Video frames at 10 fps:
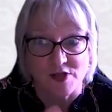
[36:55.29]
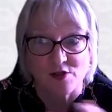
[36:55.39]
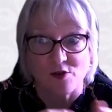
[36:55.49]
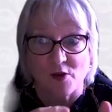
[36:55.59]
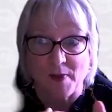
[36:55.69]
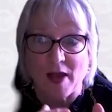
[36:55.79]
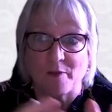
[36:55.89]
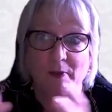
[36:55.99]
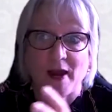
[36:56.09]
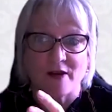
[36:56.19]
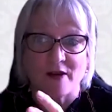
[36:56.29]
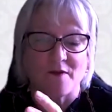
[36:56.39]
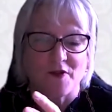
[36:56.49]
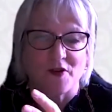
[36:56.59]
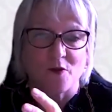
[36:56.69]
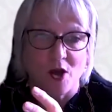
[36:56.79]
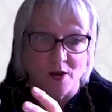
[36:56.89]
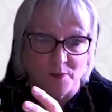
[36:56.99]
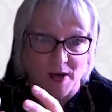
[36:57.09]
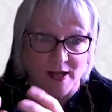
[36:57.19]
is all about preparing them for the
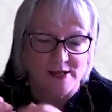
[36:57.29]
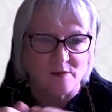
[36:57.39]
workplace.